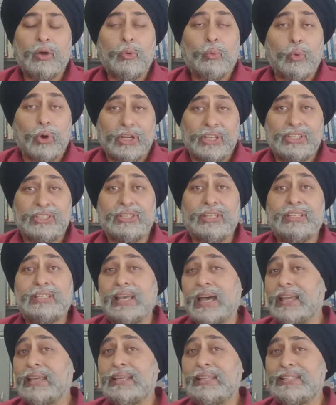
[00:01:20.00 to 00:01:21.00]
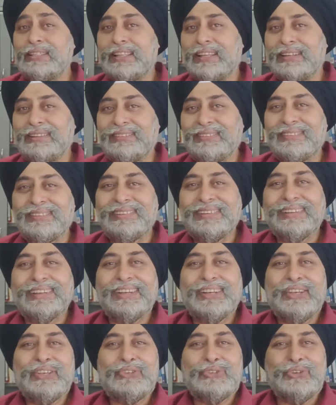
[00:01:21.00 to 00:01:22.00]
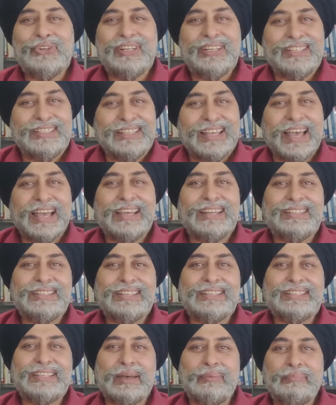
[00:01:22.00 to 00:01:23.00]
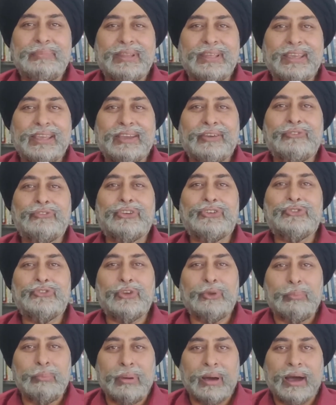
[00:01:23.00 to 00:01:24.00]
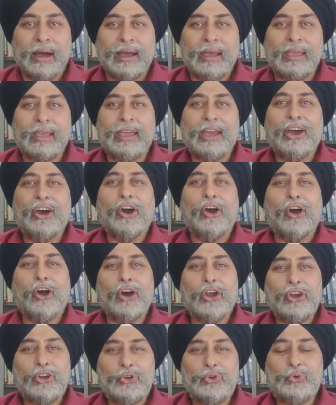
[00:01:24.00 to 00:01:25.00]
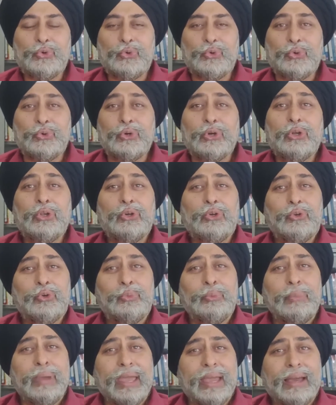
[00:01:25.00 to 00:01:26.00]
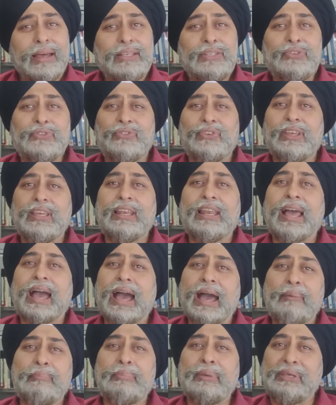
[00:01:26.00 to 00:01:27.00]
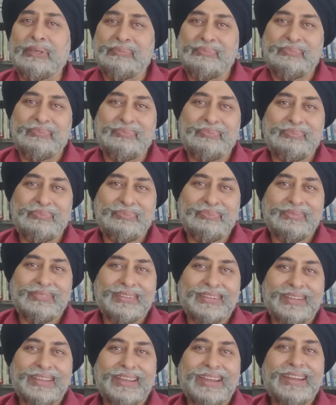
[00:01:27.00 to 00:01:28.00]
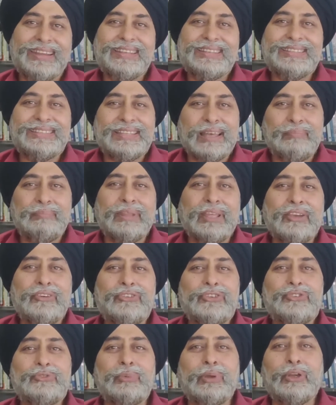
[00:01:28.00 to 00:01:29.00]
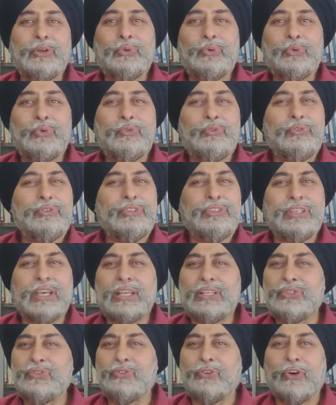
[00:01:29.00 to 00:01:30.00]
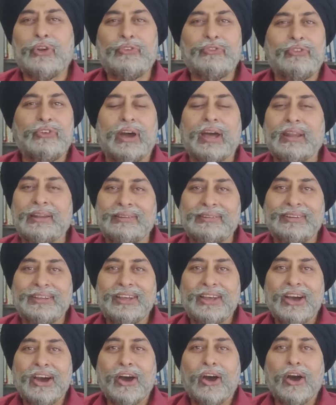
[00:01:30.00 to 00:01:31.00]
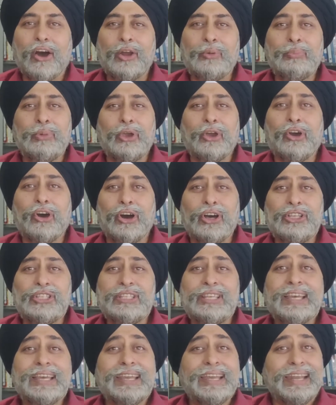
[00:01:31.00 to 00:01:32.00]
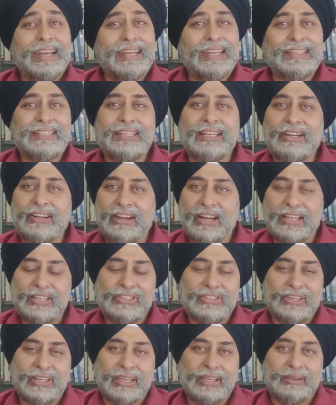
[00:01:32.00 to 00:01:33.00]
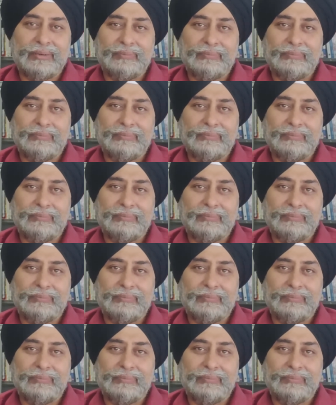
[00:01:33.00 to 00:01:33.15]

What is desires then? So, desires is something which we buy or do to make us feel happy. It is something which we do just for fun or because it is interesting.